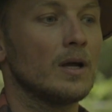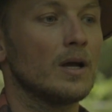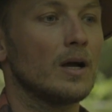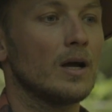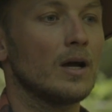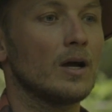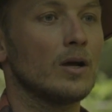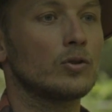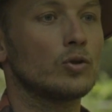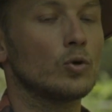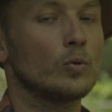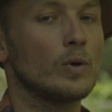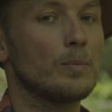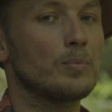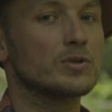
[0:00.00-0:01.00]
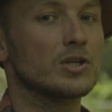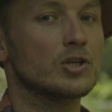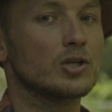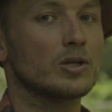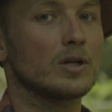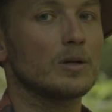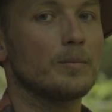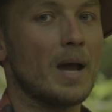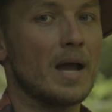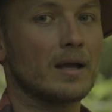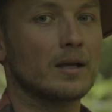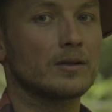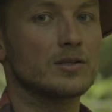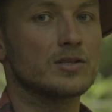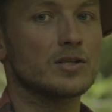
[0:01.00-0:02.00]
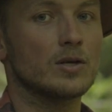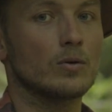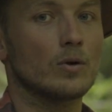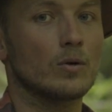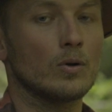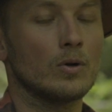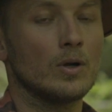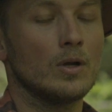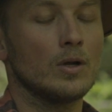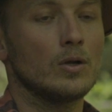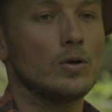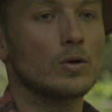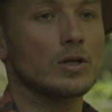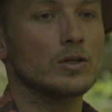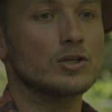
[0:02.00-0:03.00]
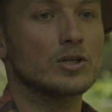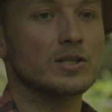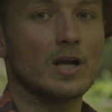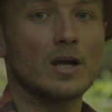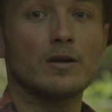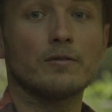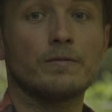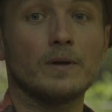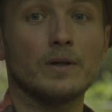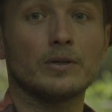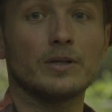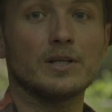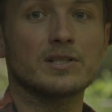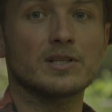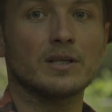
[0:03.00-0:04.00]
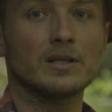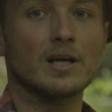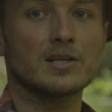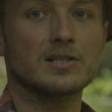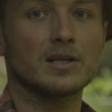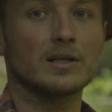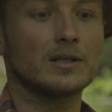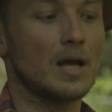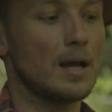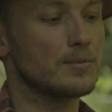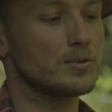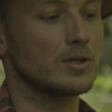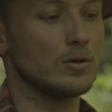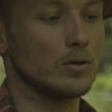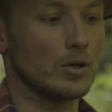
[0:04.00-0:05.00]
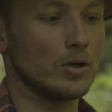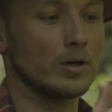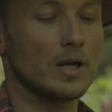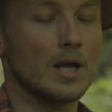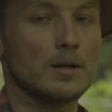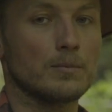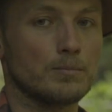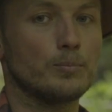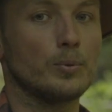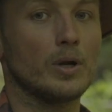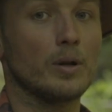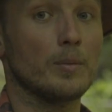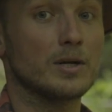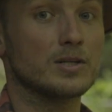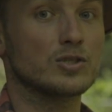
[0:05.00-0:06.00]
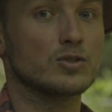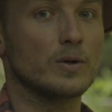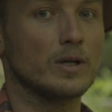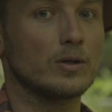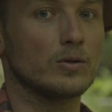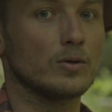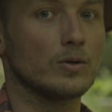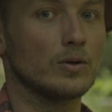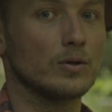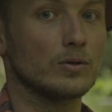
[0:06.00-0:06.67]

to reposition it back at the 0, you can just kind of feel these indexing tabs and you're gonna get pretty much straight to